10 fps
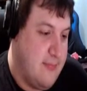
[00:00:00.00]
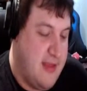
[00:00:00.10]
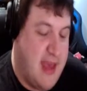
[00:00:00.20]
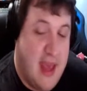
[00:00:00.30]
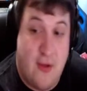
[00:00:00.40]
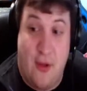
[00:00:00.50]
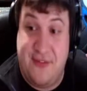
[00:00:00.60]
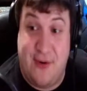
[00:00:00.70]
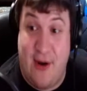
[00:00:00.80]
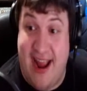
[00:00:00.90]
King
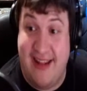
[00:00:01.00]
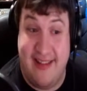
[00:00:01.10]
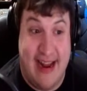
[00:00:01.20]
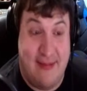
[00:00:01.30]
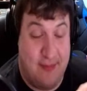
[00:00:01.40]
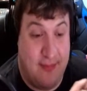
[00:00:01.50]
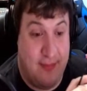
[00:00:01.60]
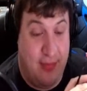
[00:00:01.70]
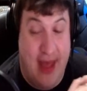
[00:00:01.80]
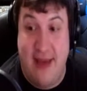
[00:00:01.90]
Cold's great. Like,
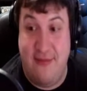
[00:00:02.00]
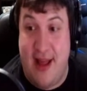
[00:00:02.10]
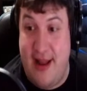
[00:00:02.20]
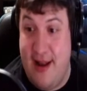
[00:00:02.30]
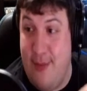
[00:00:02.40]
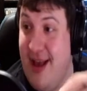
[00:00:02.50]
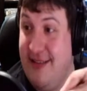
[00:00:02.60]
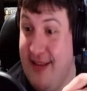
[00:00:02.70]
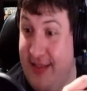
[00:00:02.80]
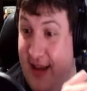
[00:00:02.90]
they have done
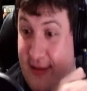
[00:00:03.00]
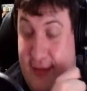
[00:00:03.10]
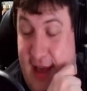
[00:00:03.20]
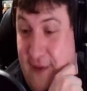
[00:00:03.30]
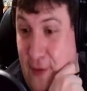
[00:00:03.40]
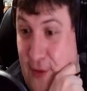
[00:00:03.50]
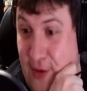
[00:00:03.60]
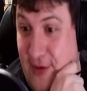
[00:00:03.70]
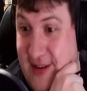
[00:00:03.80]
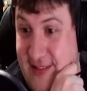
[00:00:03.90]
amazing things, the Hiffle
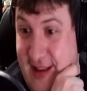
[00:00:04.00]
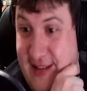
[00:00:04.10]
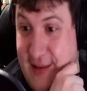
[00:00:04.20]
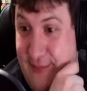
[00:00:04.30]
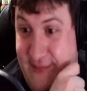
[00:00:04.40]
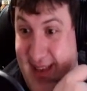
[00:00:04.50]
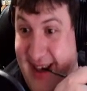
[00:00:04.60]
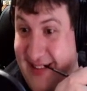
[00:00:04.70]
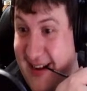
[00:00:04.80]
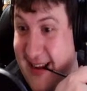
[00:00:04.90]
crew, and it's
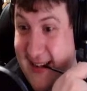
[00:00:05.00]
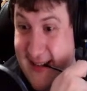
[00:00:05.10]
amazing.